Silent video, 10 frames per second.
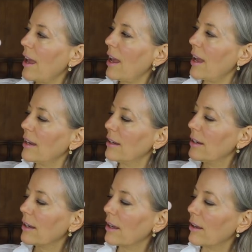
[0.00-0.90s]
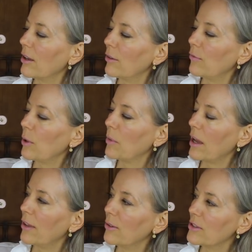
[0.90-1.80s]
and from
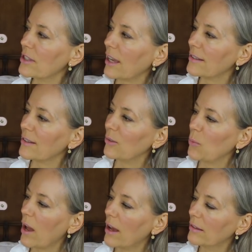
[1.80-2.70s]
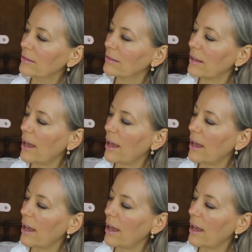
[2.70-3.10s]
other sets as well.